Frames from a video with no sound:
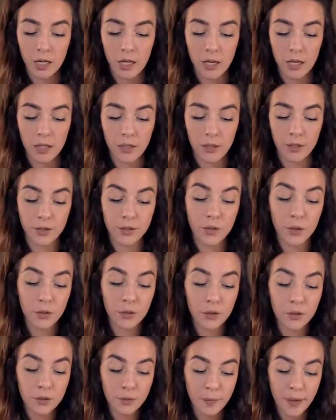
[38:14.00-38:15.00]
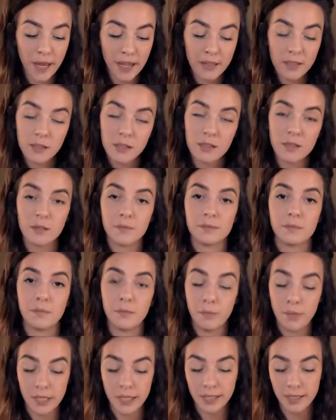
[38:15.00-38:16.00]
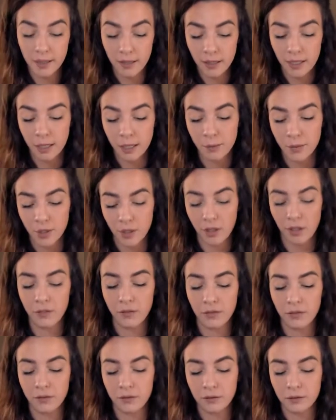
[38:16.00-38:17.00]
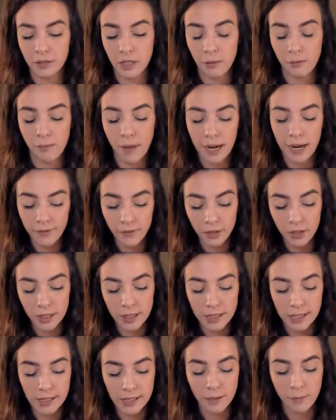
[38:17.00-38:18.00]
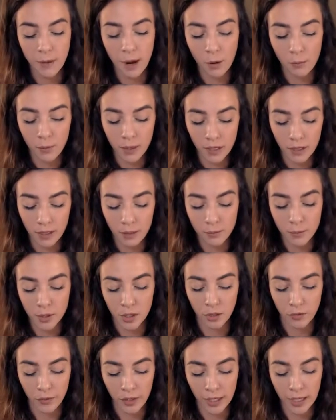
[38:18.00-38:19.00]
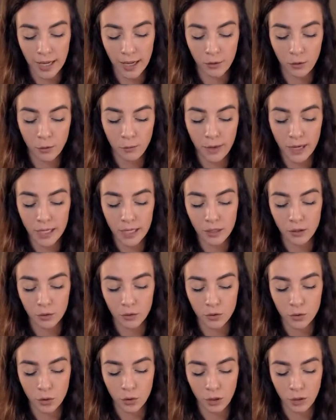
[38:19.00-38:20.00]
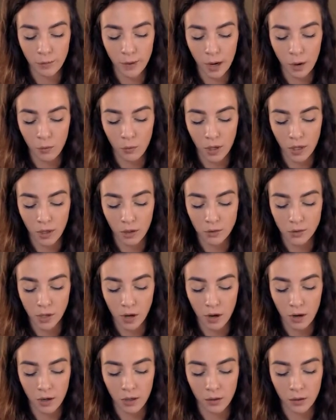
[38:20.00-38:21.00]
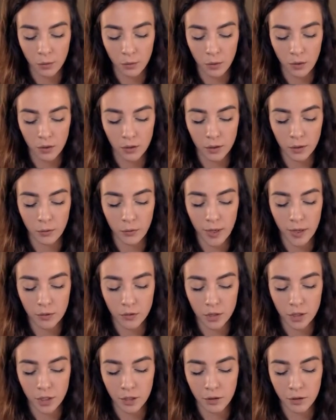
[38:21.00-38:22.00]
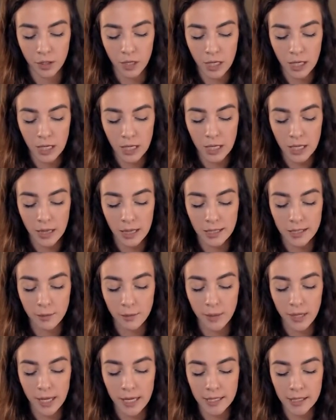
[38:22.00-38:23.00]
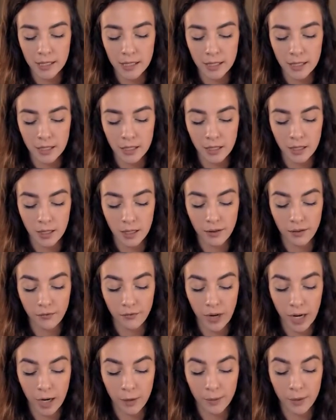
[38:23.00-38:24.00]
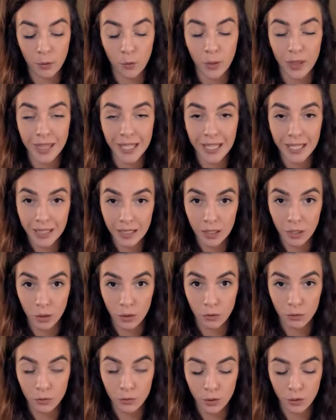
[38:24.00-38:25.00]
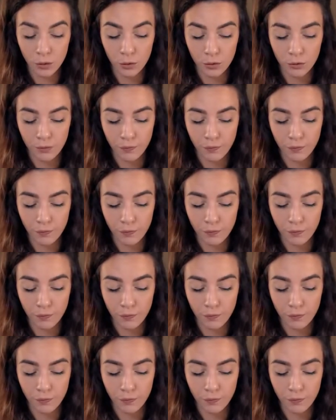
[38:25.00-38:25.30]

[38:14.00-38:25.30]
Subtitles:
Your soul knows best. Be still and observe. Mindfulness is about being observant and remaining neutral about what goes on in the world around you. This applies to the environment within you, too.